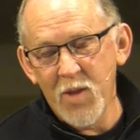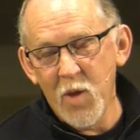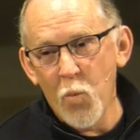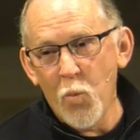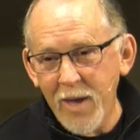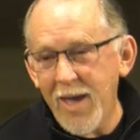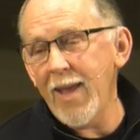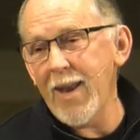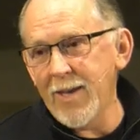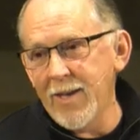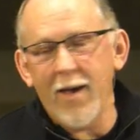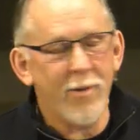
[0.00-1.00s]
What kind
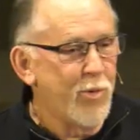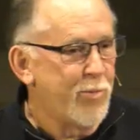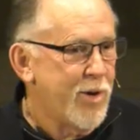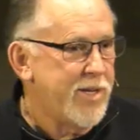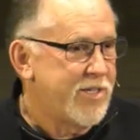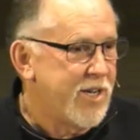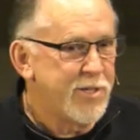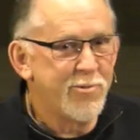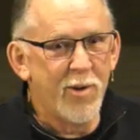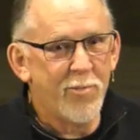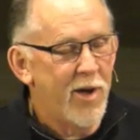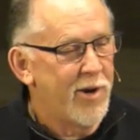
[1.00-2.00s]
of God would bring
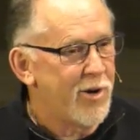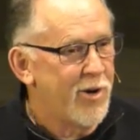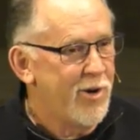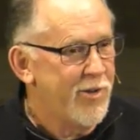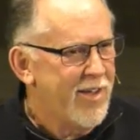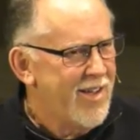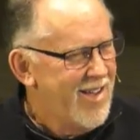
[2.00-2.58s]
judgment upon the earth?